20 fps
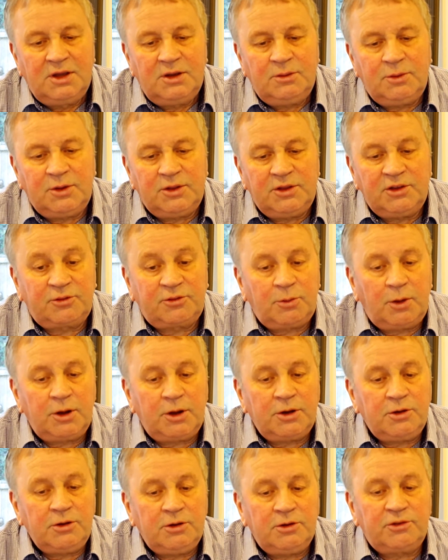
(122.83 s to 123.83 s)
When the
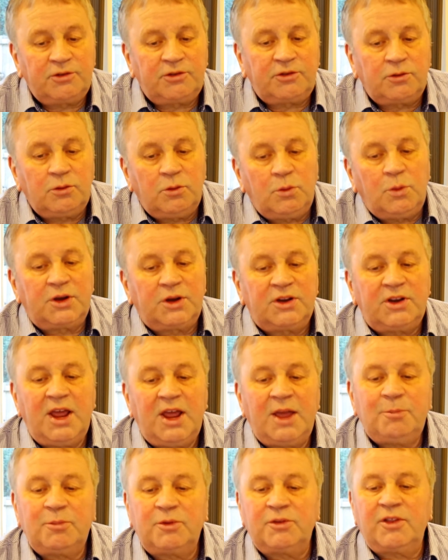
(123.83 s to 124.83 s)
swineherd saw what had
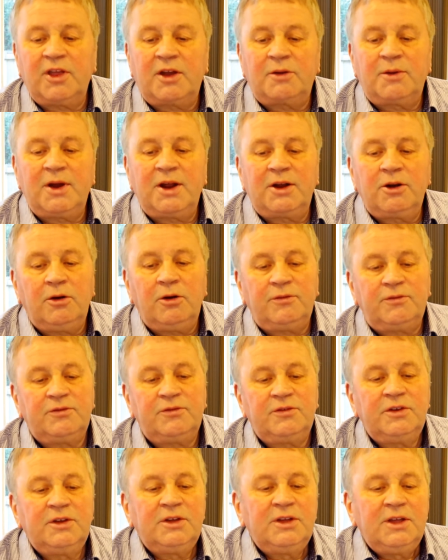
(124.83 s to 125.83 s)
happened, they ran
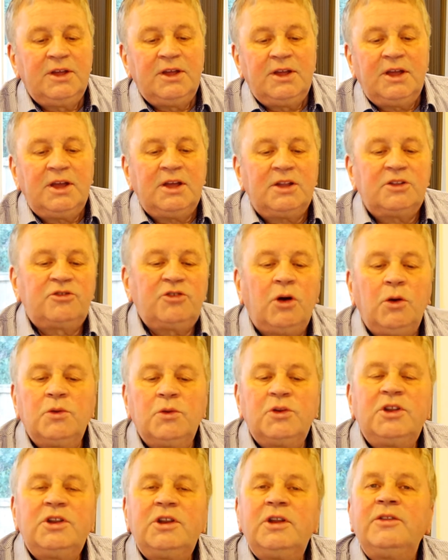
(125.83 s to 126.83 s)
off and
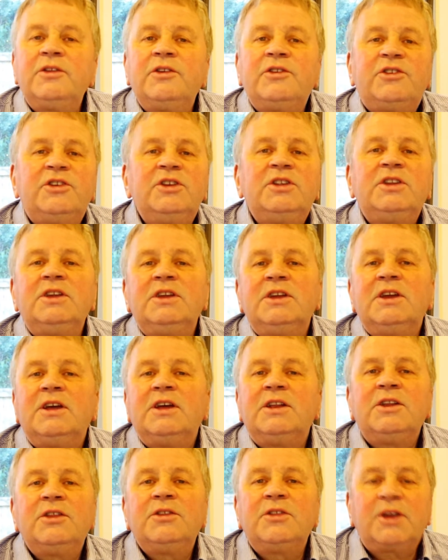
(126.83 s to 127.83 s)
told it in the city
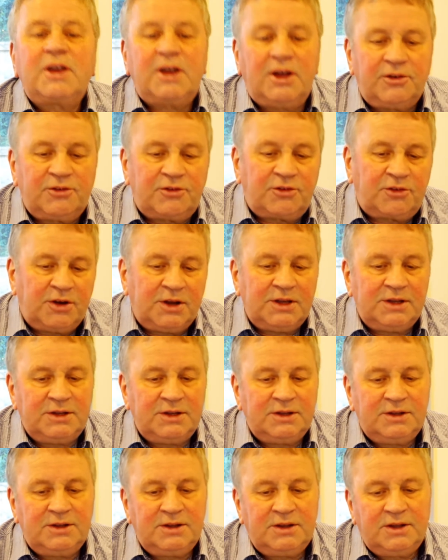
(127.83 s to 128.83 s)
and in the country.
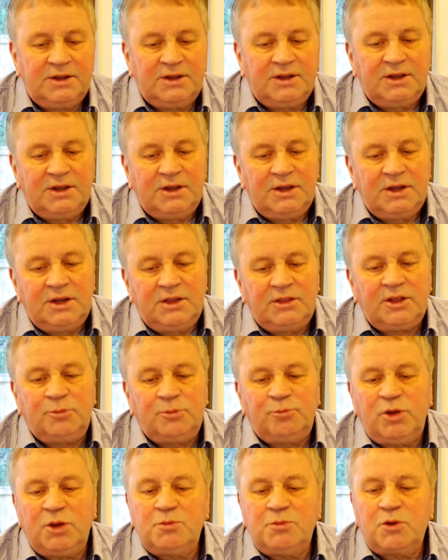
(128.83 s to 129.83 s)

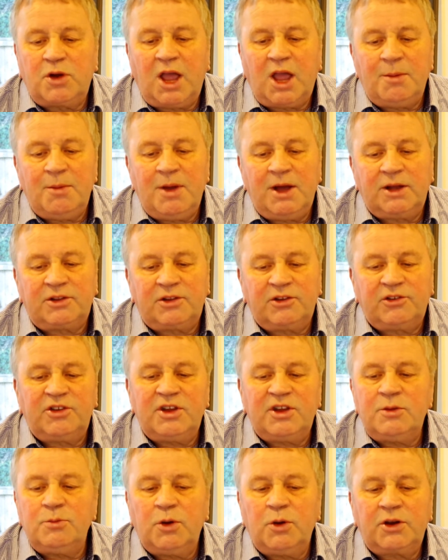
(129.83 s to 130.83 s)
Then people came out to
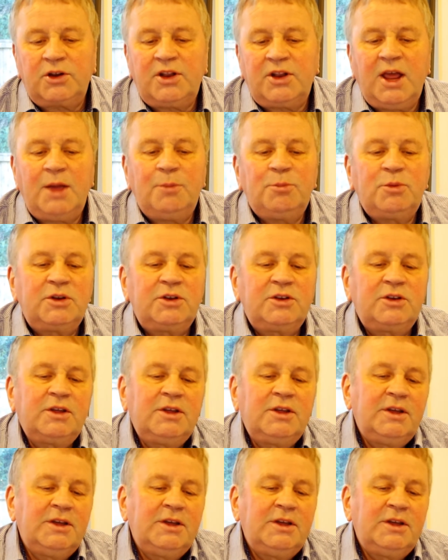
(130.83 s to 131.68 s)
see what had happened,